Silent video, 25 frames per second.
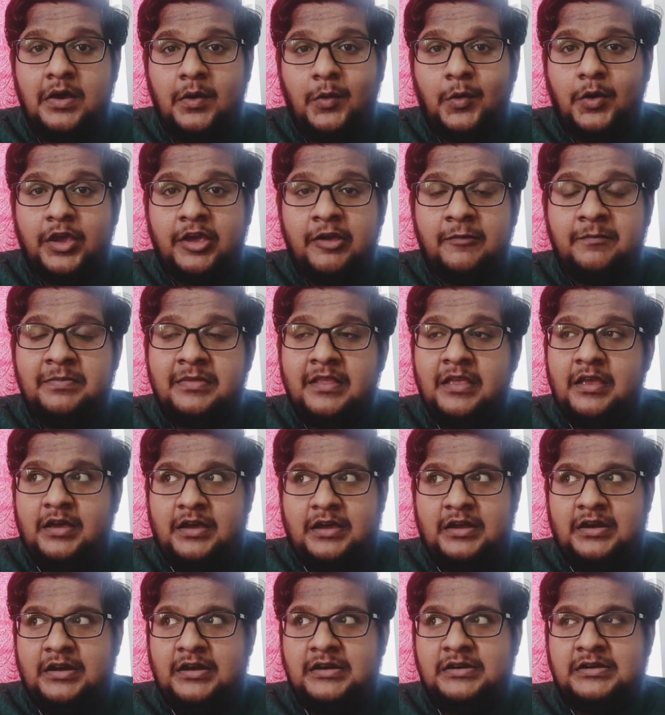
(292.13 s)
Okay,
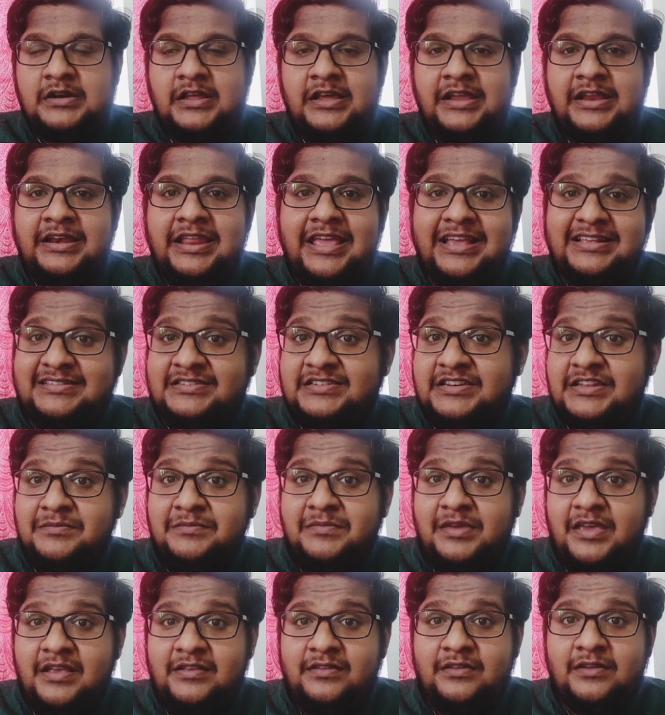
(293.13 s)
and in
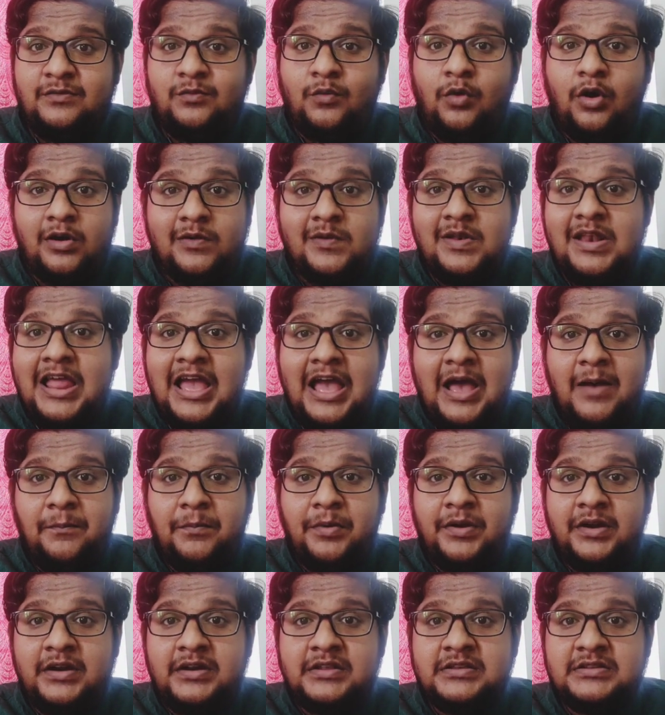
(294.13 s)
extreme cases what will
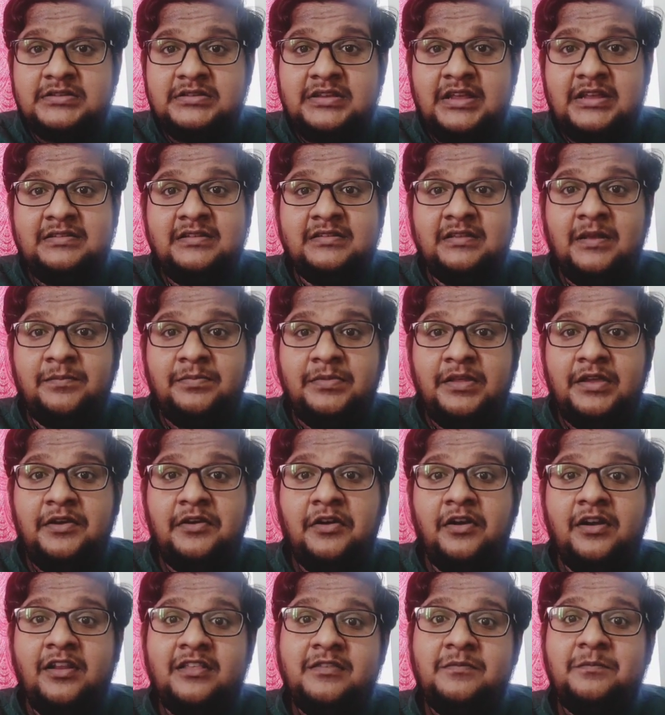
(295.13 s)
happen is there's
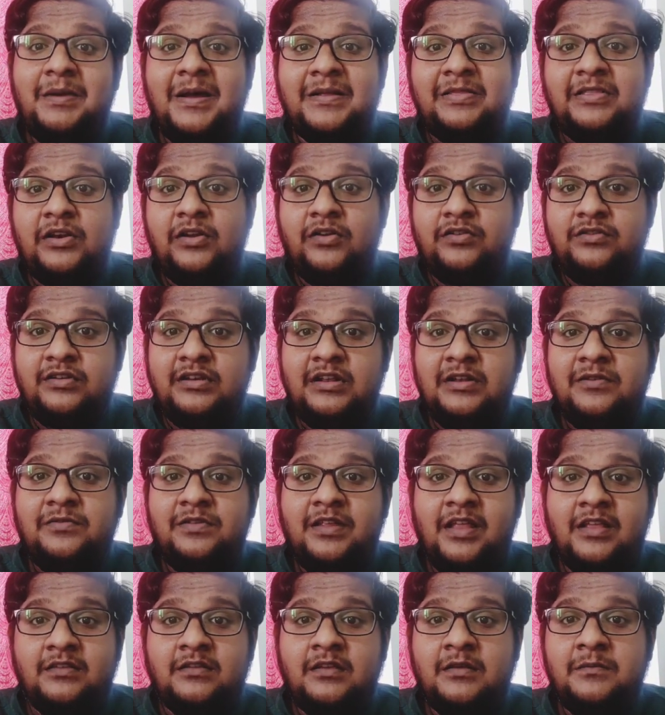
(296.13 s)
something called as pathological
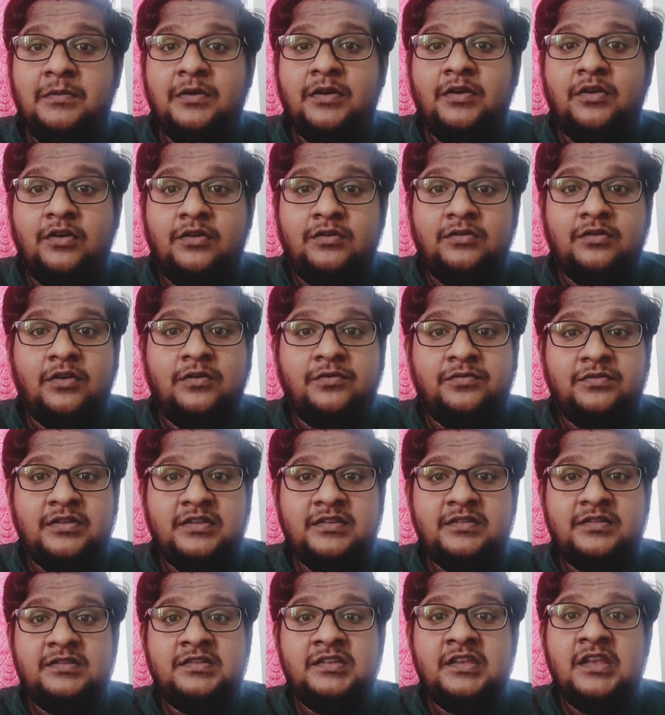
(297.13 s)
fracture because of
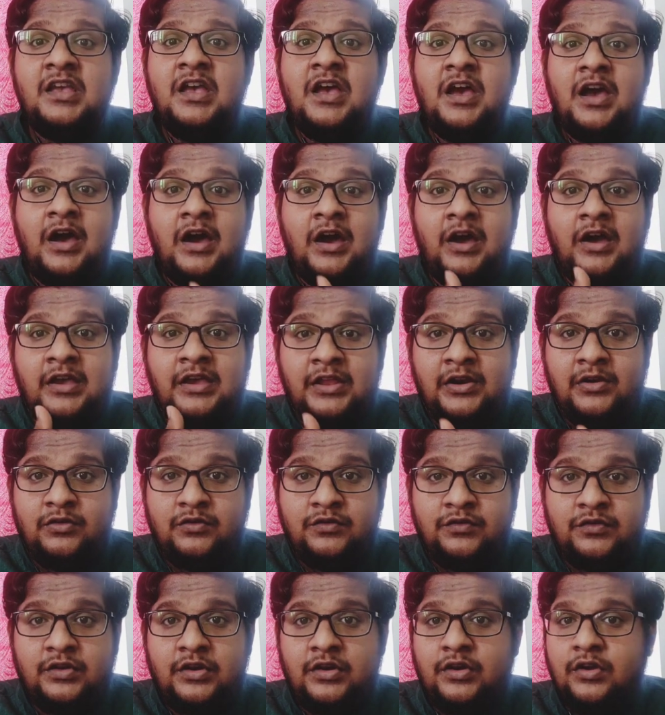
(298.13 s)
this
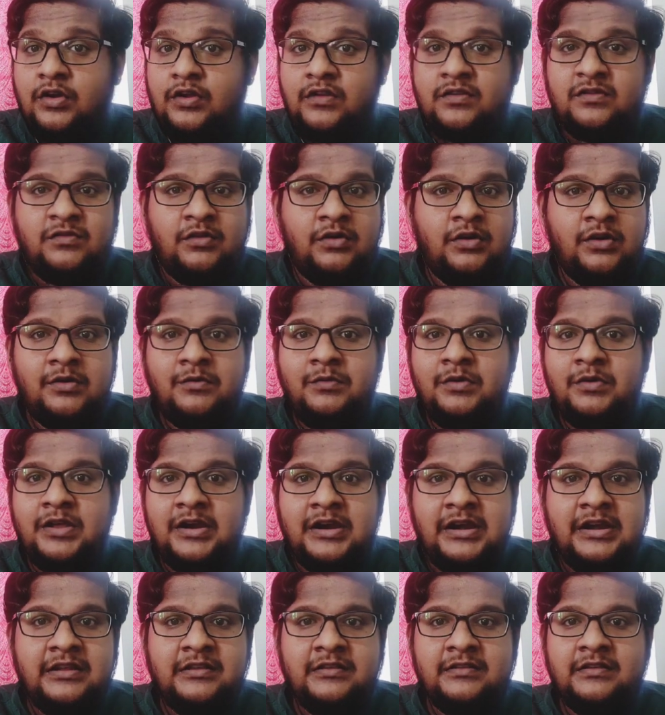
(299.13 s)
erosion or
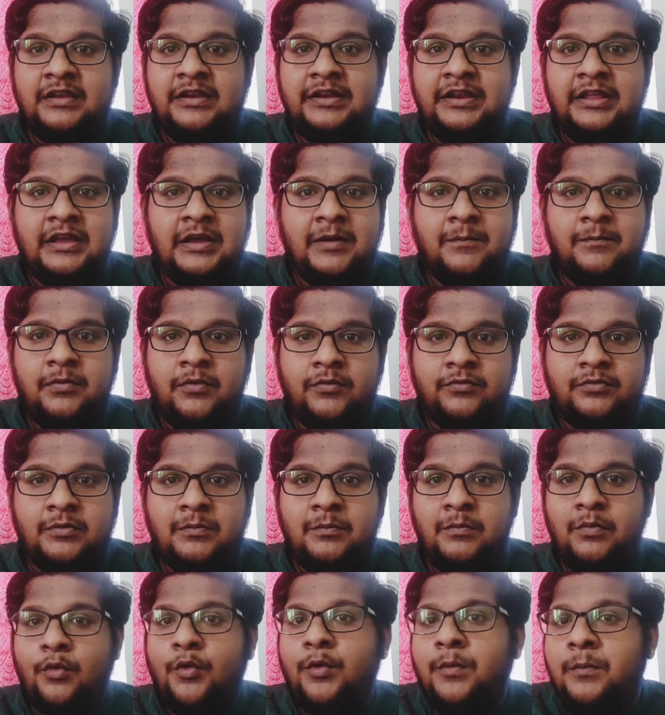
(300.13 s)
whatever it is eating up of the
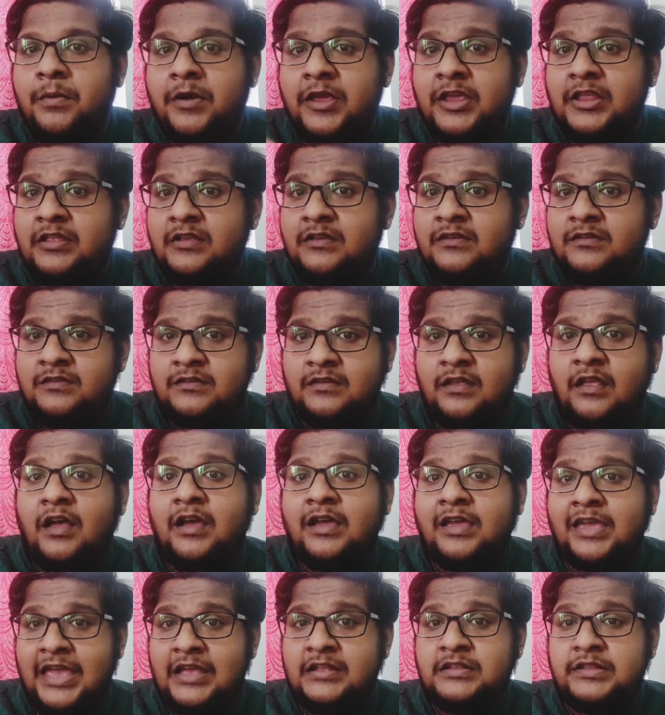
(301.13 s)
bone by this
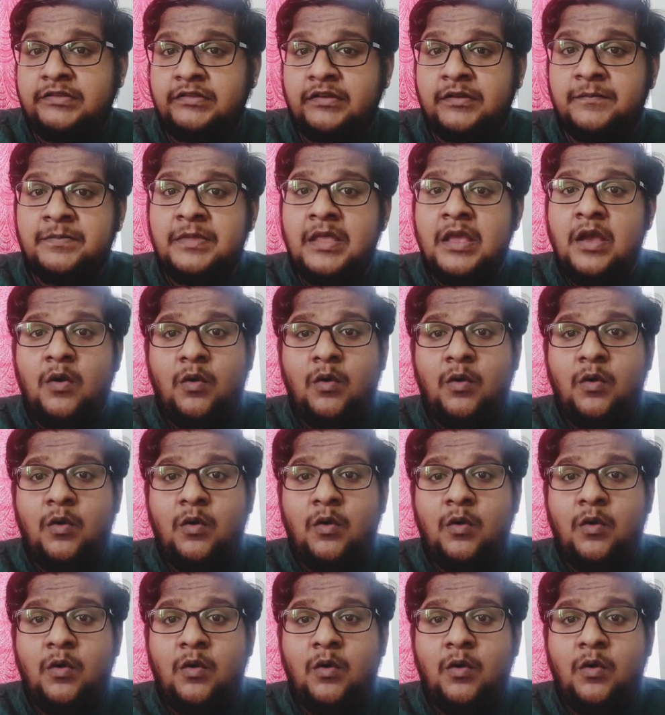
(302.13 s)
cancer.